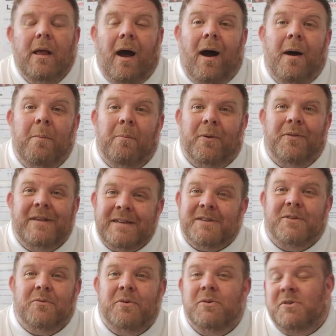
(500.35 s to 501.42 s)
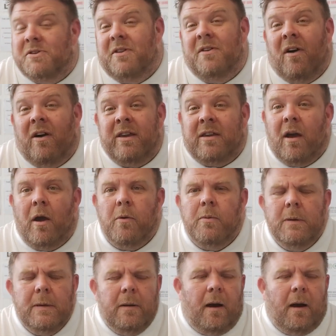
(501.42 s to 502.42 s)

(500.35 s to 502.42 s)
But these are the routes that I go.